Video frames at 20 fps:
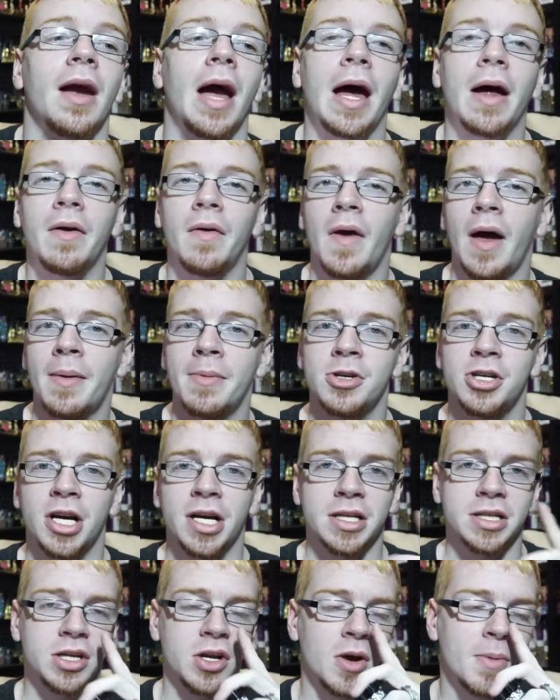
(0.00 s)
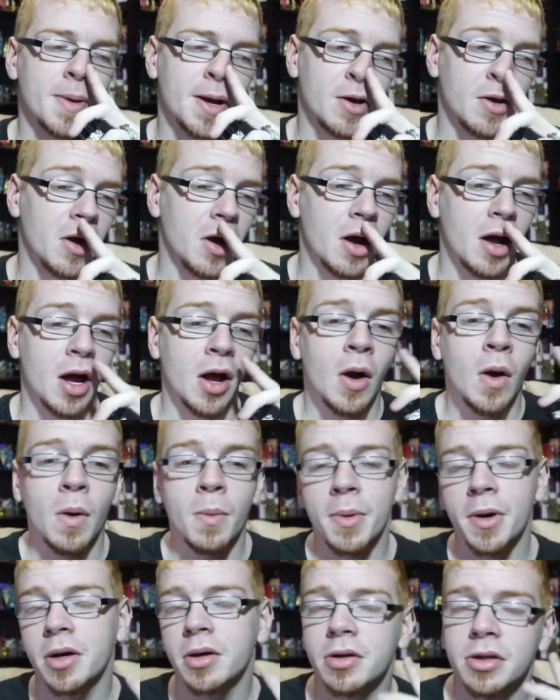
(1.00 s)
I don't know how much you guys know about
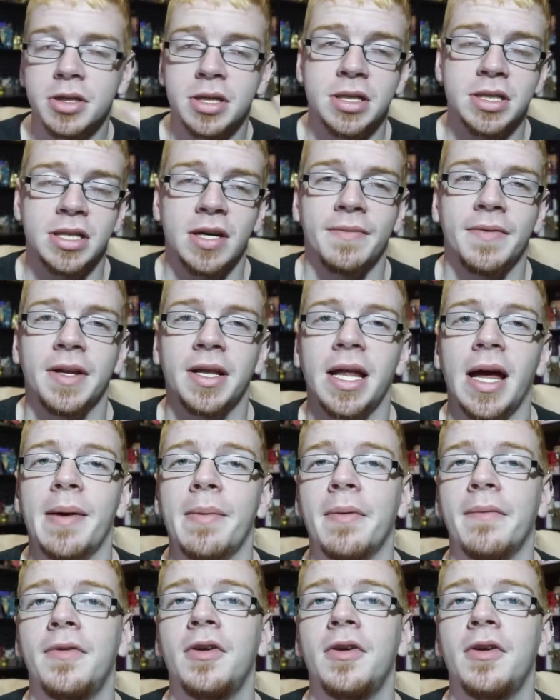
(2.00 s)
homeowners and stuff like that,